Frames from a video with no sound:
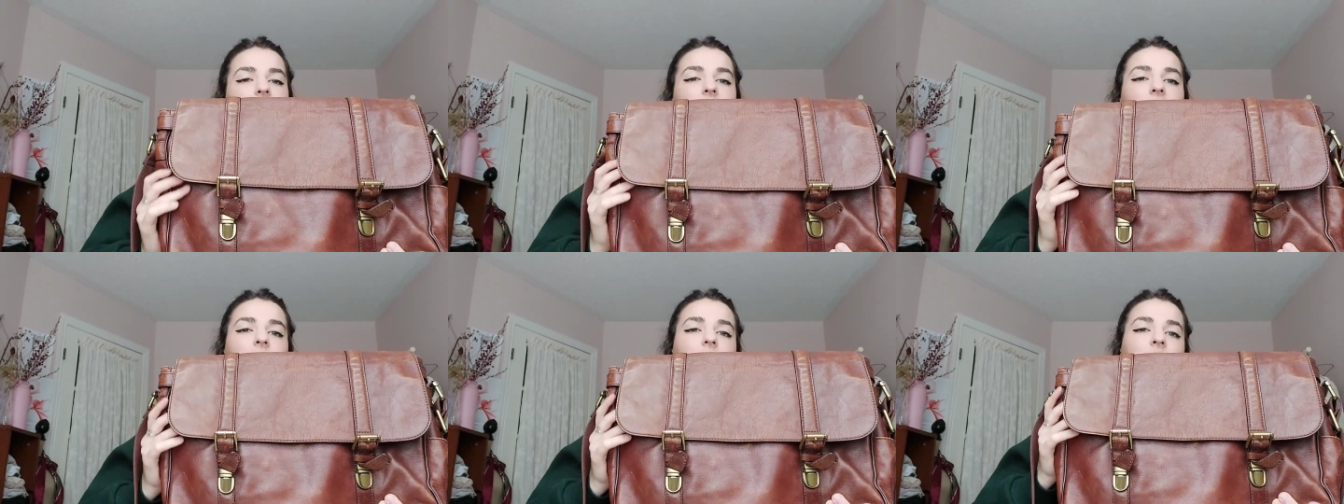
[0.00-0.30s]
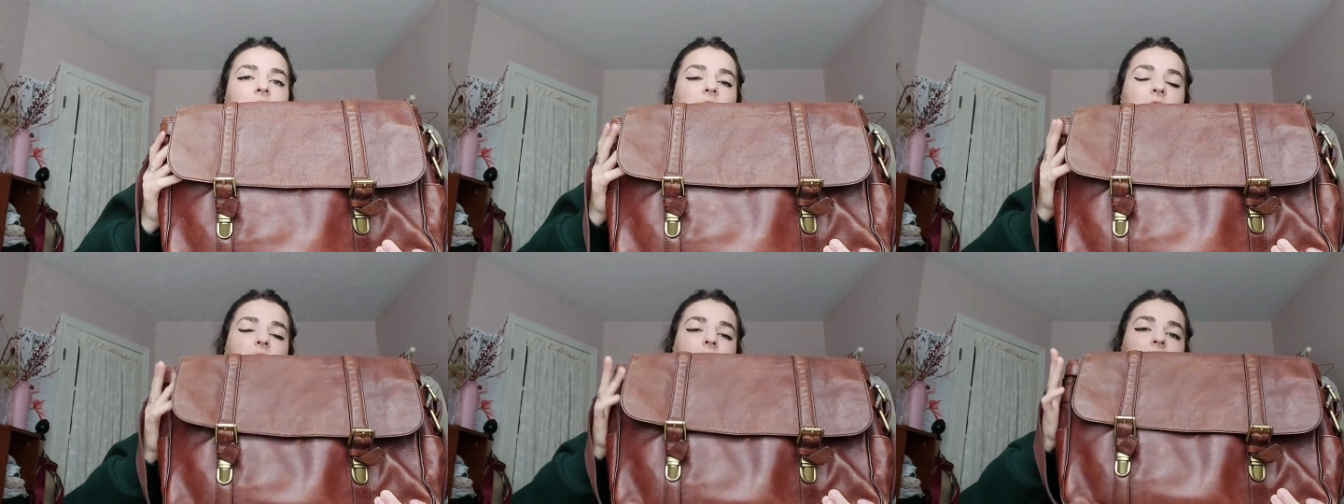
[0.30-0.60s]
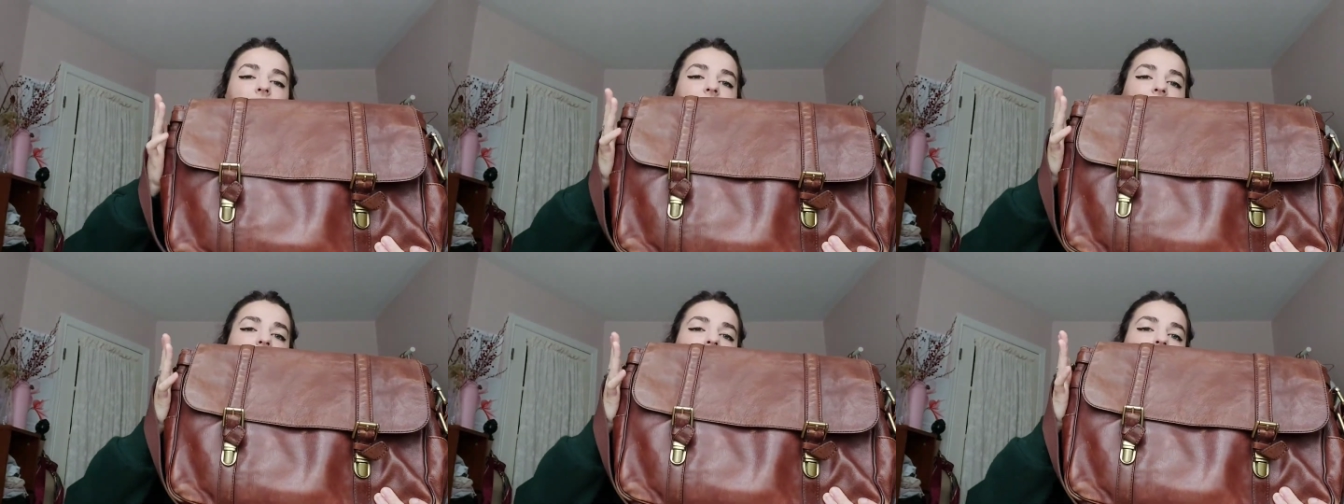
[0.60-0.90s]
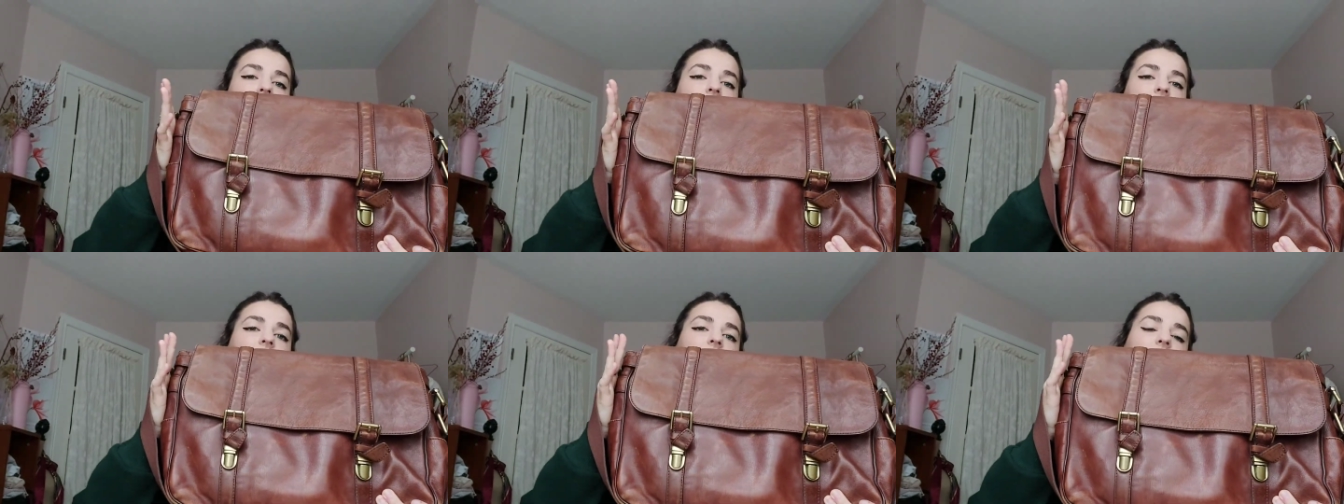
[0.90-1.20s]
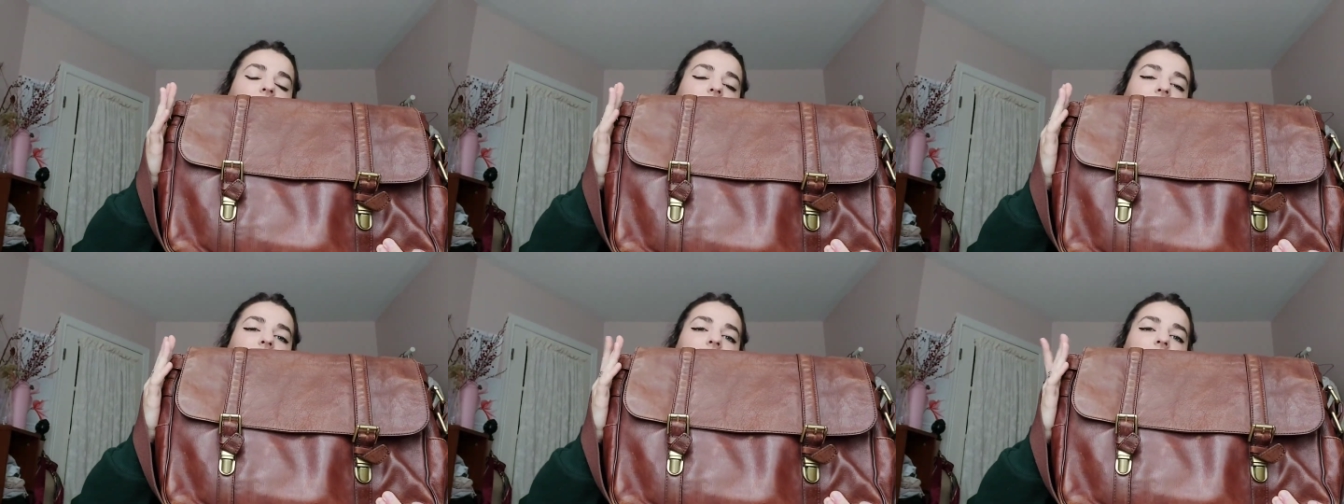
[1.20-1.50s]
They're really nice because they're
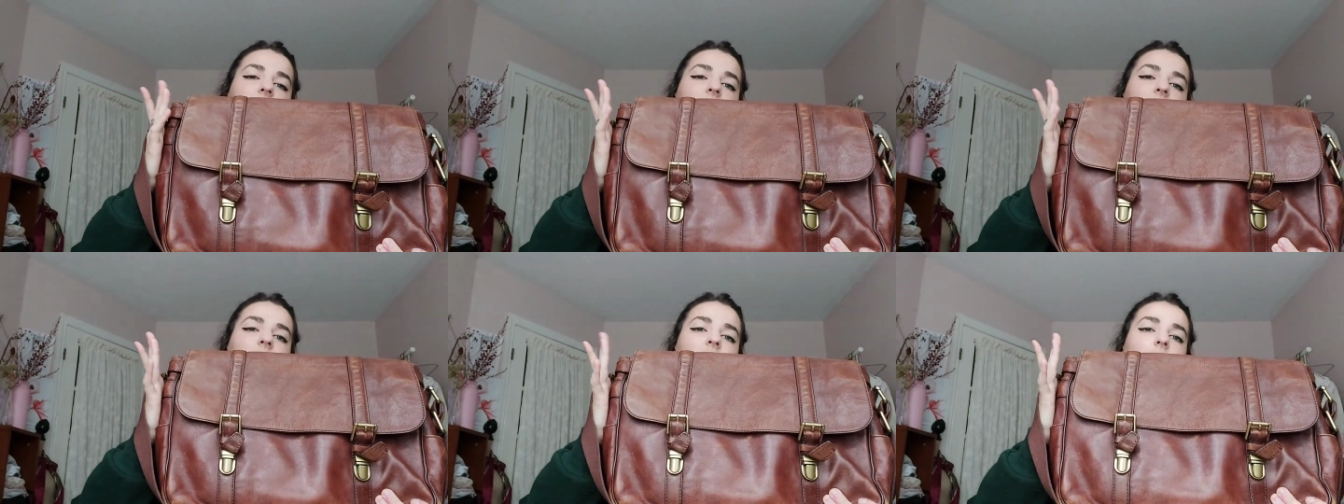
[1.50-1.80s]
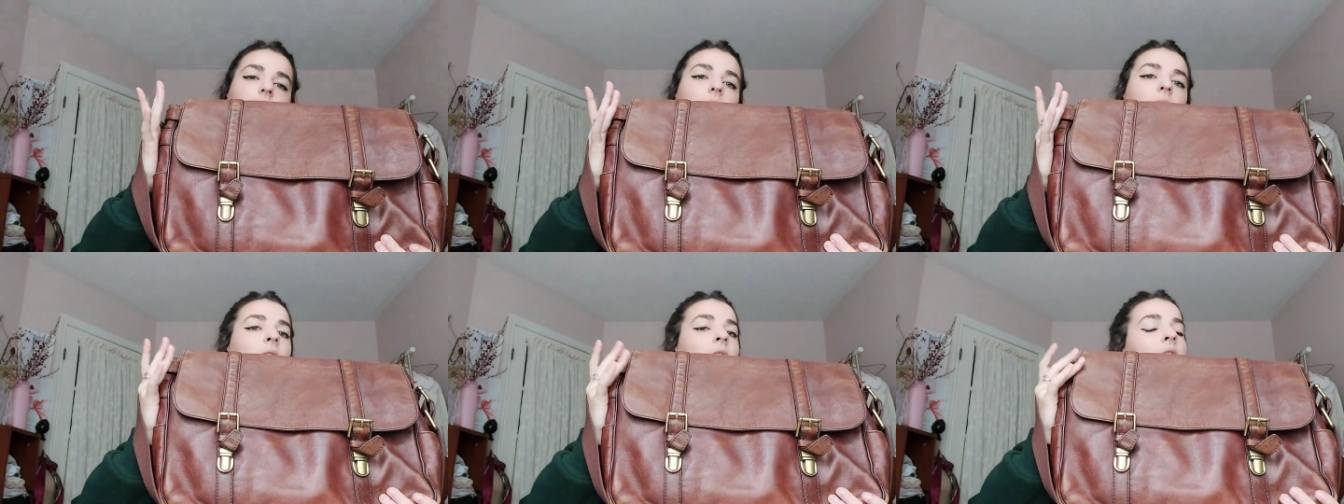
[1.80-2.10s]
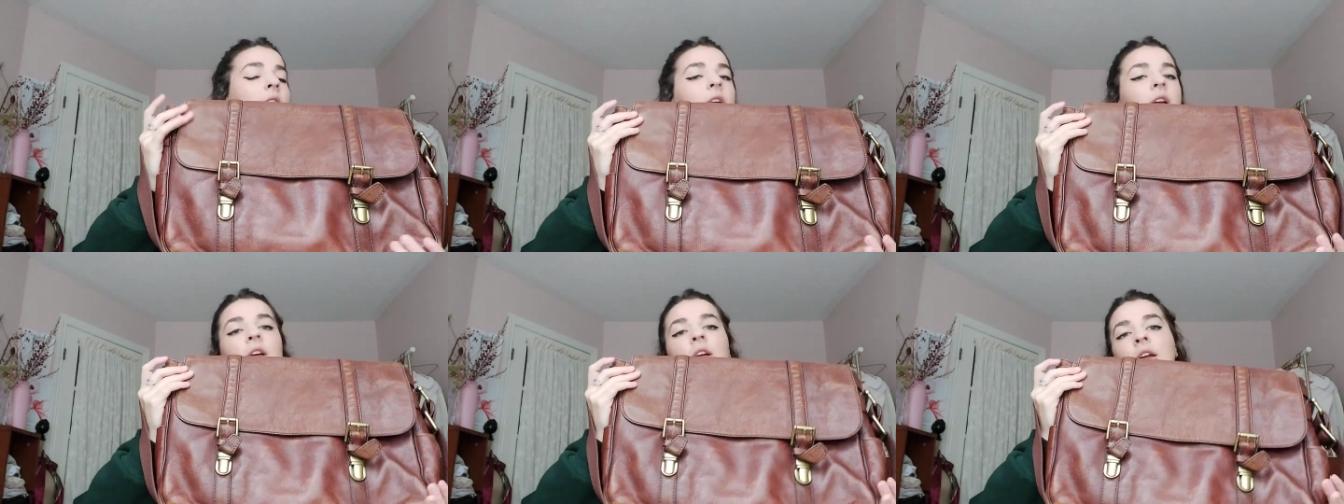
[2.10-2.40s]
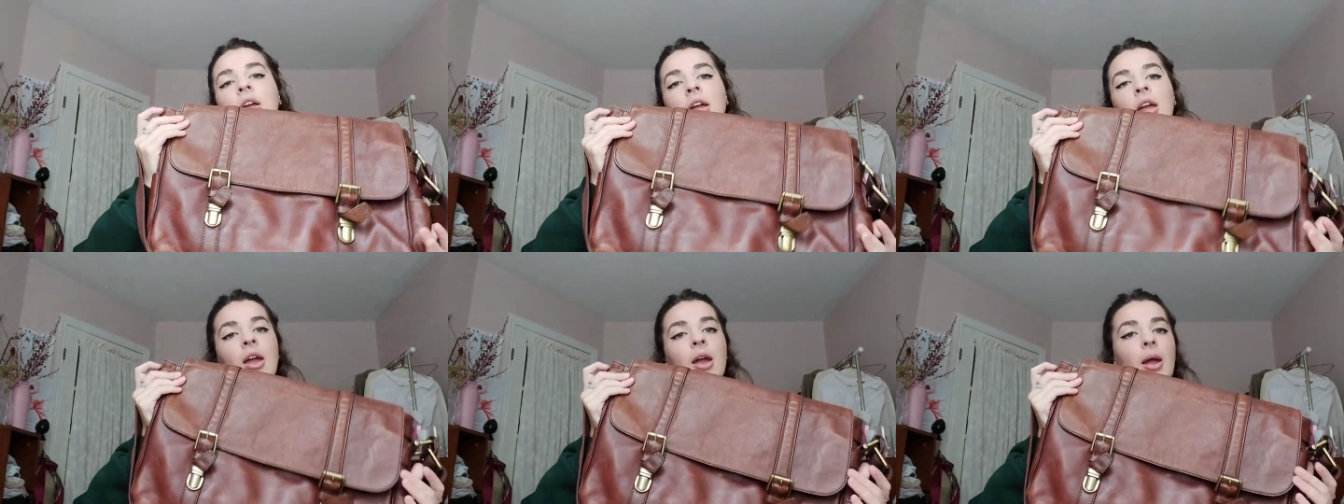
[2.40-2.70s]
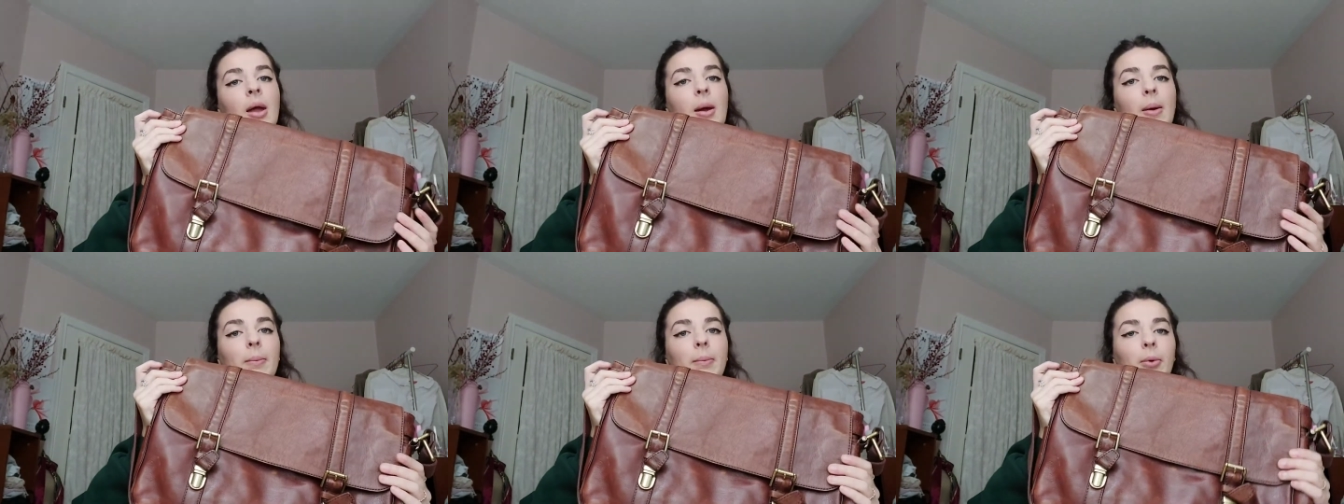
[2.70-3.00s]
unisex, so
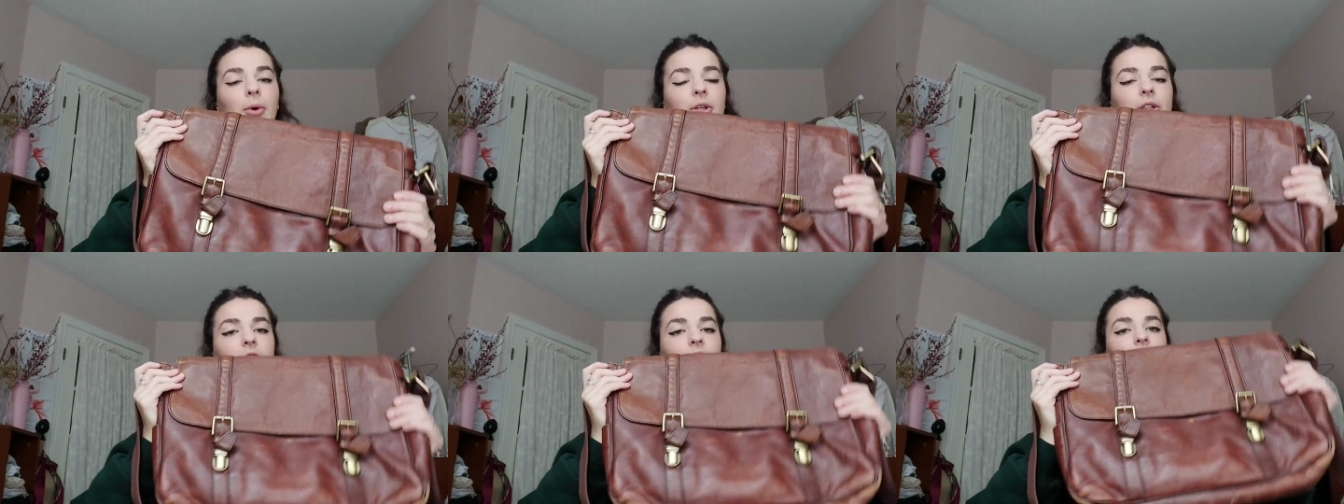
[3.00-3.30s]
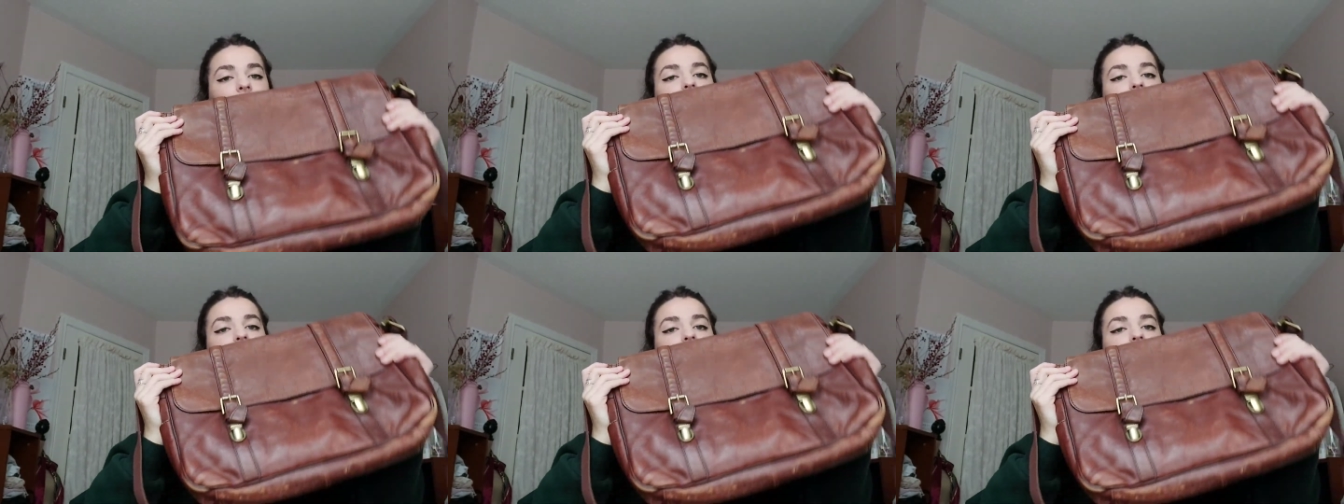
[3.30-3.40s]
boys and